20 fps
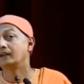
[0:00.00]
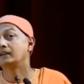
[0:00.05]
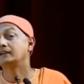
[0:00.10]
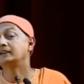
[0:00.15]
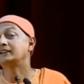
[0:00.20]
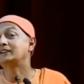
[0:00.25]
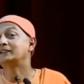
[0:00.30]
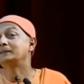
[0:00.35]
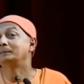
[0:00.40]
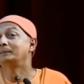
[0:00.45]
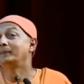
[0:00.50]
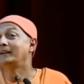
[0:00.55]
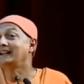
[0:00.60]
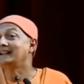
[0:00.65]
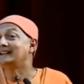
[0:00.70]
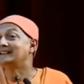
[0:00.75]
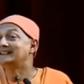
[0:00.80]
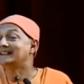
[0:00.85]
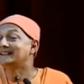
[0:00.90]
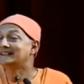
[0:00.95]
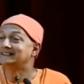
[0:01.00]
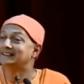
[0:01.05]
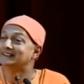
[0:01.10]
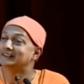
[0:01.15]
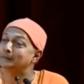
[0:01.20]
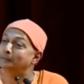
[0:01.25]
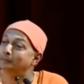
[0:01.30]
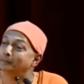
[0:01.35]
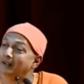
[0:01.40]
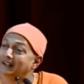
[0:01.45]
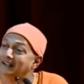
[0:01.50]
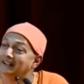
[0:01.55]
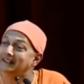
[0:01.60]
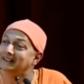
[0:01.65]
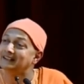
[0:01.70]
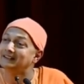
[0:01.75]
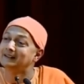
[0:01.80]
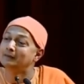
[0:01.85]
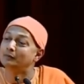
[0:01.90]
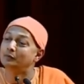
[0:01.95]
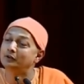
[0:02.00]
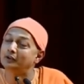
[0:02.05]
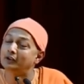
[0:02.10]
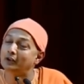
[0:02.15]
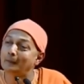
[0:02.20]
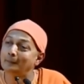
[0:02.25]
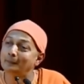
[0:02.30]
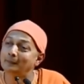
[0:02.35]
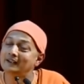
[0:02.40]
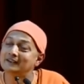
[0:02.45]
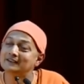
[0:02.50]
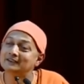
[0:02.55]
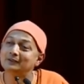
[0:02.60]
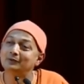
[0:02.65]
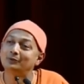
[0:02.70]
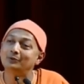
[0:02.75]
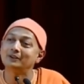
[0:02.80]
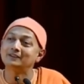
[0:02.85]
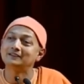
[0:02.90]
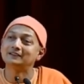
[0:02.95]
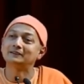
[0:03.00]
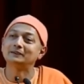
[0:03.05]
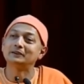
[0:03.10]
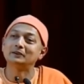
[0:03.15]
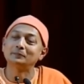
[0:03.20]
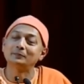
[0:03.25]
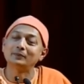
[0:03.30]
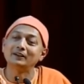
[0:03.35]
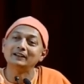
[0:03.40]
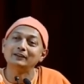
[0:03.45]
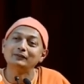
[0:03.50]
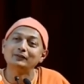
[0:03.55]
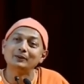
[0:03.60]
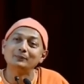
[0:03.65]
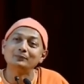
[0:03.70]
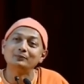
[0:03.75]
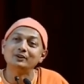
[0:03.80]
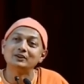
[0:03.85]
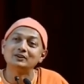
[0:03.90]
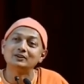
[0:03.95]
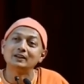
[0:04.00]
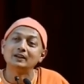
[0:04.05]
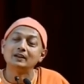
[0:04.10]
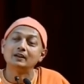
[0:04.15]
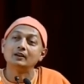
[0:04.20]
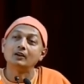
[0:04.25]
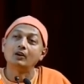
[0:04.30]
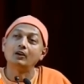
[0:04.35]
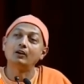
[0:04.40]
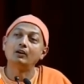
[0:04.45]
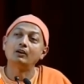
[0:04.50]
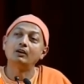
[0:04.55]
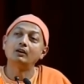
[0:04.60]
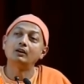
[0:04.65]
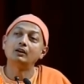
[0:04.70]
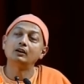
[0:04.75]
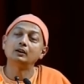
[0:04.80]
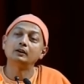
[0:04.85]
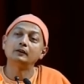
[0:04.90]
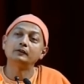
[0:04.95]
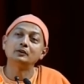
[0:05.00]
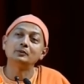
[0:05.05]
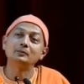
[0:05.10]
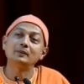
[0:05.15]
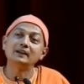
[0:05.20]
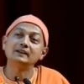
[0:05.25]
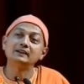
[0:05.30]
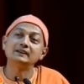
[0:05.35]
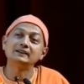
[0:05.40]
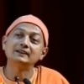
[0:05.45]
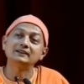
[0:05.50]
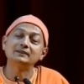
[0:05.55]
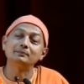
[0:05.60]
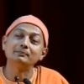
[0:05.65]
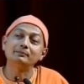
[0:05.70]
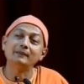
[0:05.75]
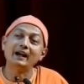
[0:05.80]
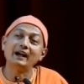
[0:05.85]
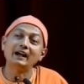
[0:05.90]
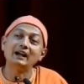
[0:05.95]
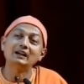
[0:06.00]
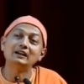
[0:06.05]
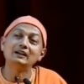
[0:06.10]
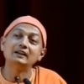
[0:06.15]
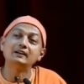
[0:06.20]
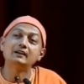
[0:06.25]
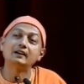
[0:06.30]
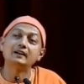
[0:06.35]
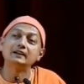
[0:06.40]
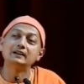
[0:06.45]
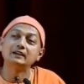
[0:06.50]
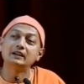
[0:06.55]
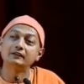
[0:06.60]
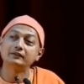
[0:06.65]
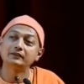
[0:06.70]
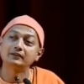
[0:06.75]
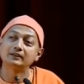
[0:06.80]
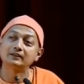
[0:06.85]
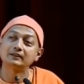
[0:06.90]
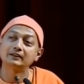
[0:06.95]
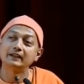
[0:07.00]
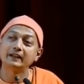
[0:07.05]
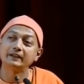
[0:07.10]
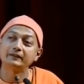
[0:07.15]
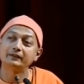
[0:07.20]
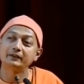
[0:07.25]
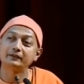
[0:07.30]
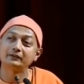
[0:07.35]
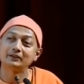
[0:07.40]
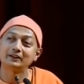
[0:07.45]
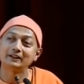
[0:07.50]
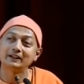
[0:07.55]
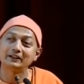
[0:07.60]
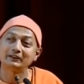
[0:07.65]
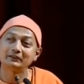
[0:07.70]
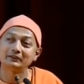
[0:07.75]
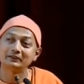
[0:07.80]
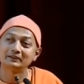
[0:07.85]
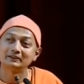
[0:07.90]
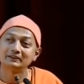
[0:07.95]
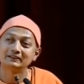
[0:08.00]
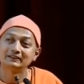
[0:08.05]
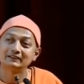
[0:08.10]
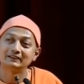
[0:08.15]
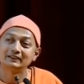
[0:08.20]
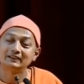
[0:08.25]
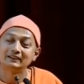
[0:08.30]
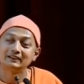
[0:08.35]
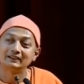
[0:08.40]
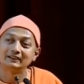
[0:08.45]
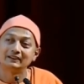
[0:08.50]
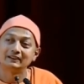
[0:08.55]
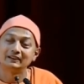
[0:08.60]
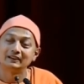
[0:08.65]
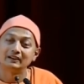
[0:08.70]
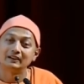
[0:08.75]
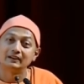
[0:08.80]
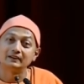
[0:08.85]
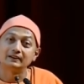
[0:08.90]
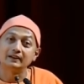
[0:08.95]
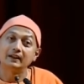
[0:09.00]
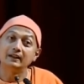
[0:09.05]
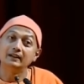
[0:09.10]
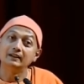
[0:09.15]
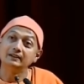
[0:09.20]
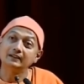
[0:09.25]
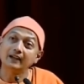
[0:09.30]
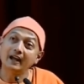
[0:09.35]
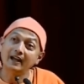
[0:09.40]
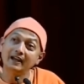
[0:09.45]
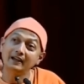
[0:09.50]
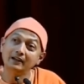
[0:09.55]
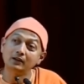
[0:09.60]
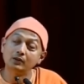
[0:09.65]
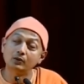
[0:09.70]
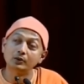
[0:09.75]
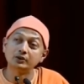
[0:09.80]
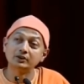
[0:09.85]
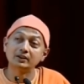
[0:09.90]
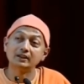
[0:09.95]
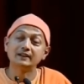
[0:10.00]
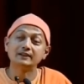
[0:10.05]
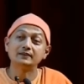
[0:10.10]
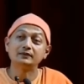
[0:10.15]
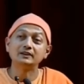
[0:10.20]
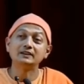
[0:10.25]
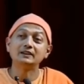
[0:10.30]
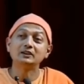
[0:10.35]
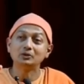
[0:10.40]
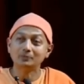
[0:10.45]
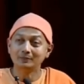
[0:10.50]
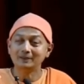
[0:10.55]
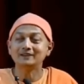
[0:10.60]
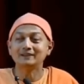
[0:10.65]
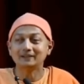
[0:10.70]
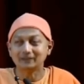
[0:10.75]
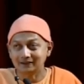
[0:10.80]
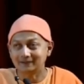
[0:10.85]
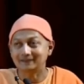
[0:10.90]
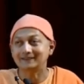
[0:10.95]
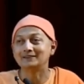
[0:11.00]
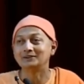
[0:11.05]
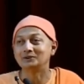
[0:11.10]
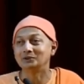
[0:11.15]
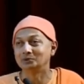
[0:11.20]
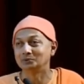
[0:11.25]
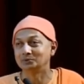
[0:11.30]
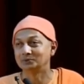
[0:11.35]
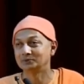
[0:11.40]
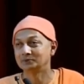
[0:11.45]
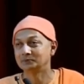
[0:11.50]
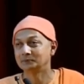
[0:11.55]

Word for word: The spray, just the spray, the droplets of water, the spray from which all of humanity is madly running after, life after life. The entire ocean is within you means it is you.